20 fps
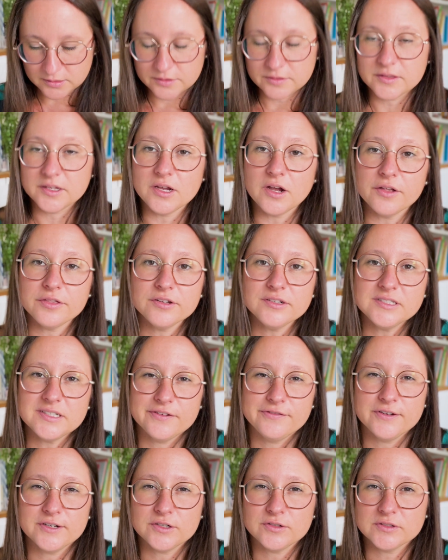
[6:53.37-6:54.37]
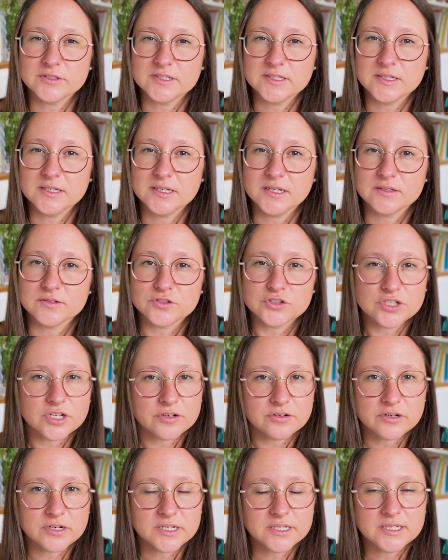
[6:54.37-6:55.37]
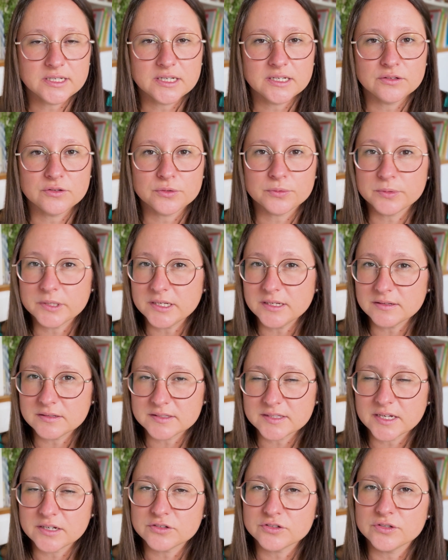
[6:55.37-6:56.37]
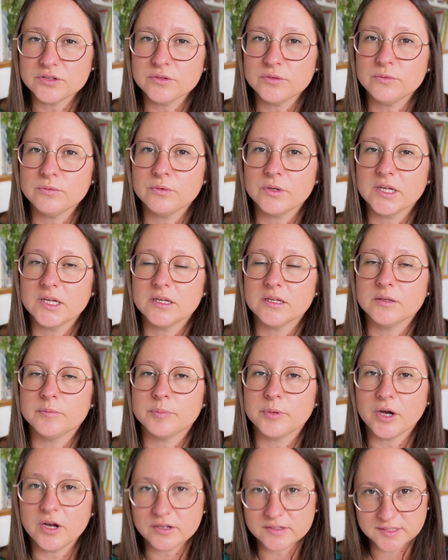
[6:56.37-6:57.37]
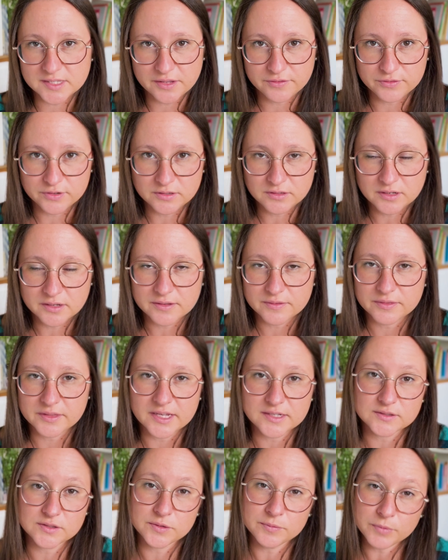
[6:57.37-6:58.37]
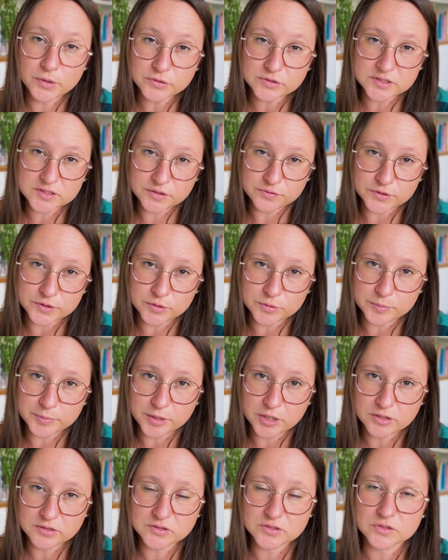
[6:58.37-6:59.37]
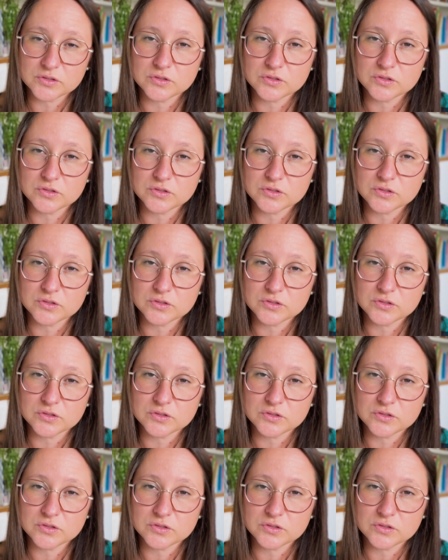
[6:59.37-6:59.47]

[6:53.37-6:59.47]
The other difficulty is generally in the reading section in part 7. That's the most difficult part.